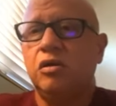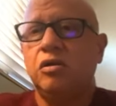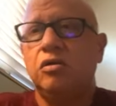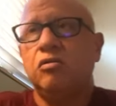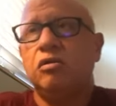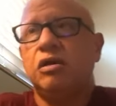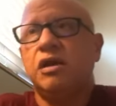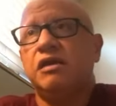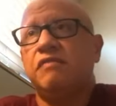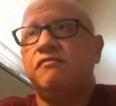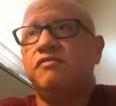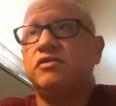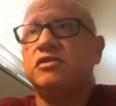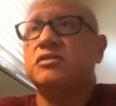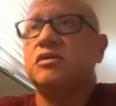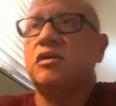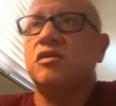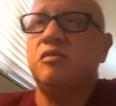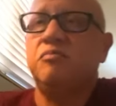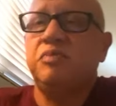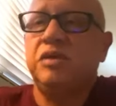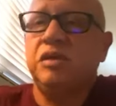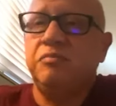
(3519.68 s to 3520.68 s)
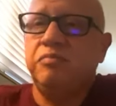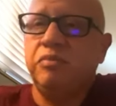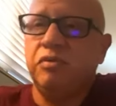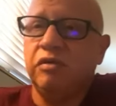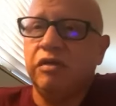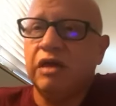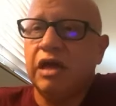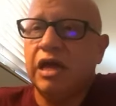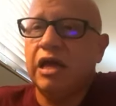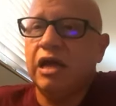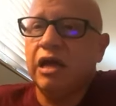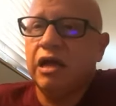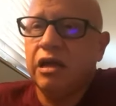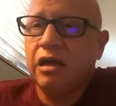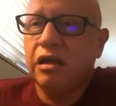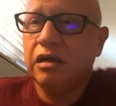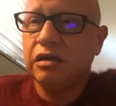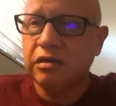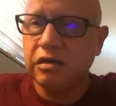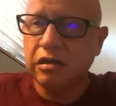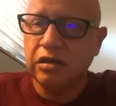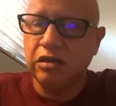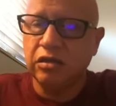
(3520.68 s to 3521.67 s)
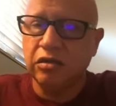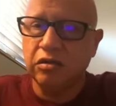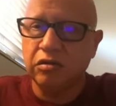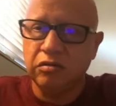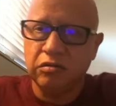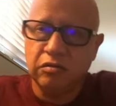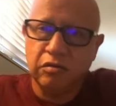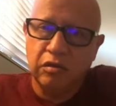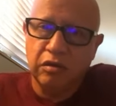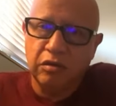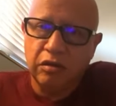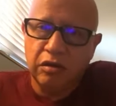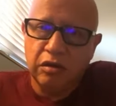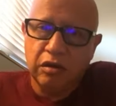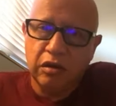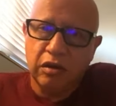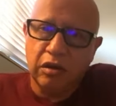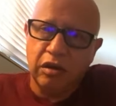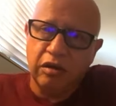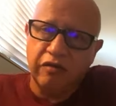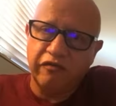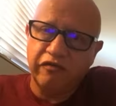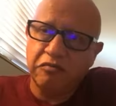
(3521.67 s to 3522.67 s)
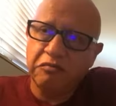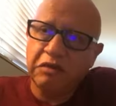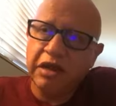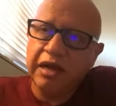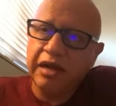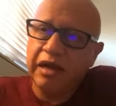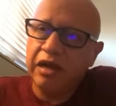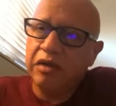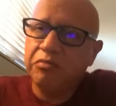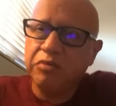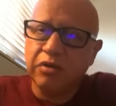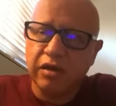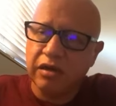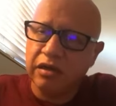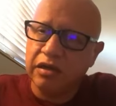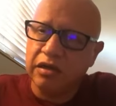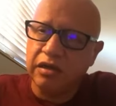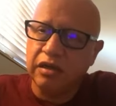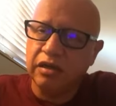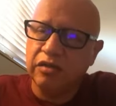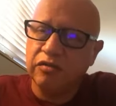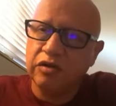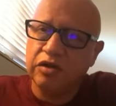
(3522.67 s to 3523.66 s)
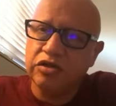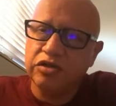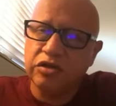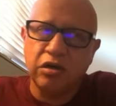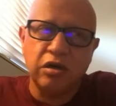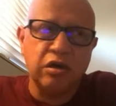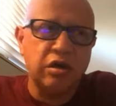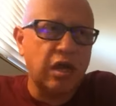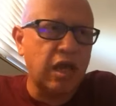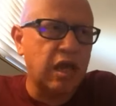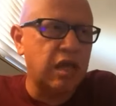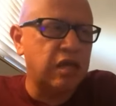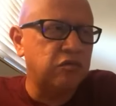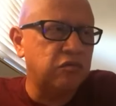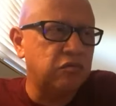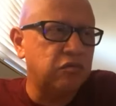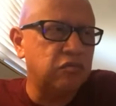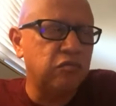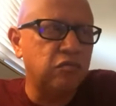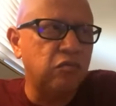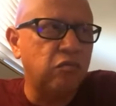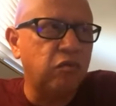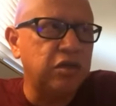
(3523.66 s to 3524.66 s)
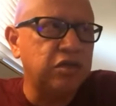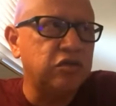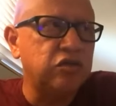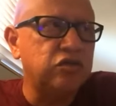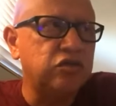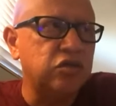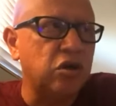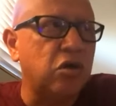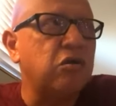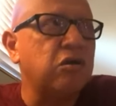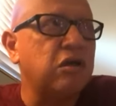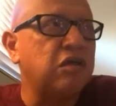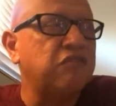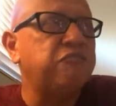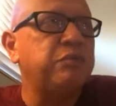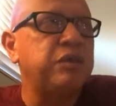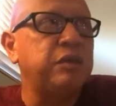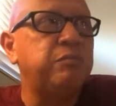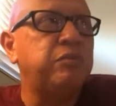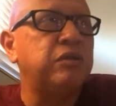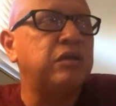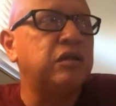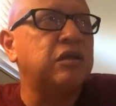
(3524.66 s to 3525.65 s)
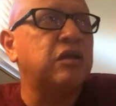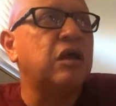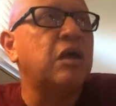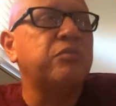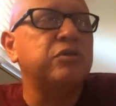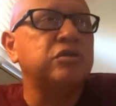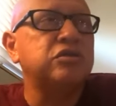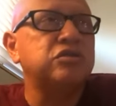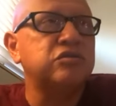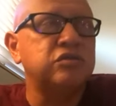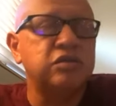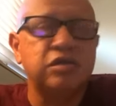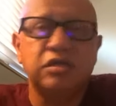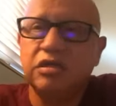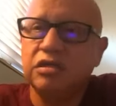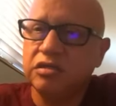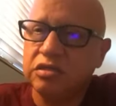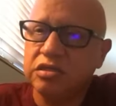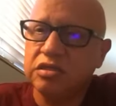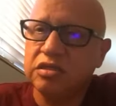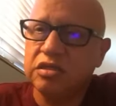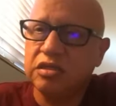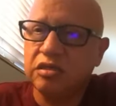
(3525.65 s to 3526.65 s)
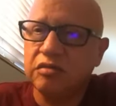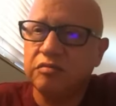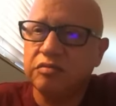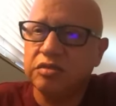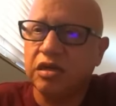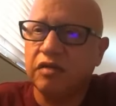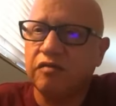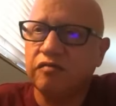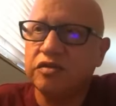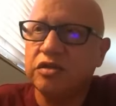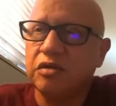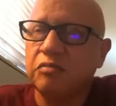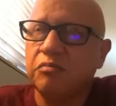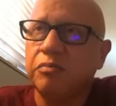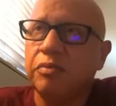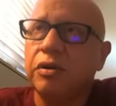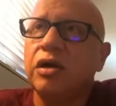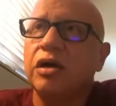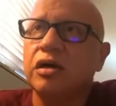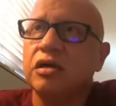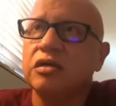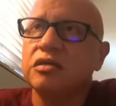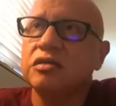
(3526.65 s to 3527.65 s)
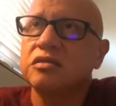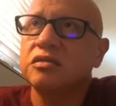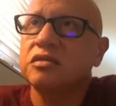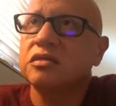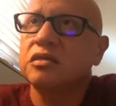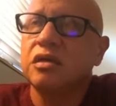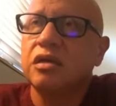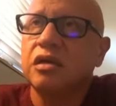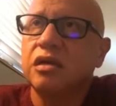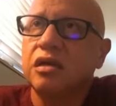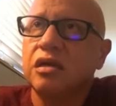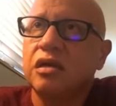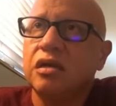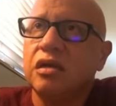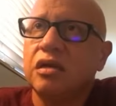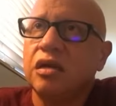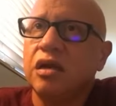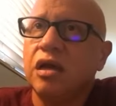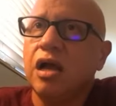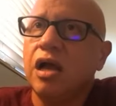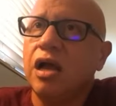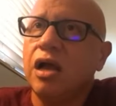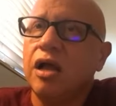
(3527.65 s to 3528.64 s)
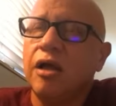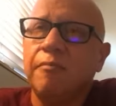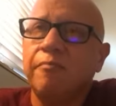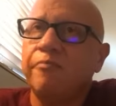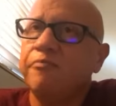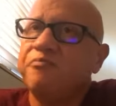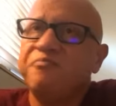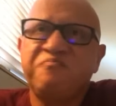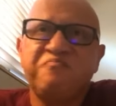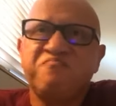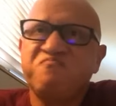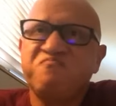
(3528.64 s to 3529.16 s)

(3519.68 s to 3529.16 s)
or I never saw the people that you know uh, from my neighborhood in literature. And when you don't give people an opportunity to see themselves in books, um,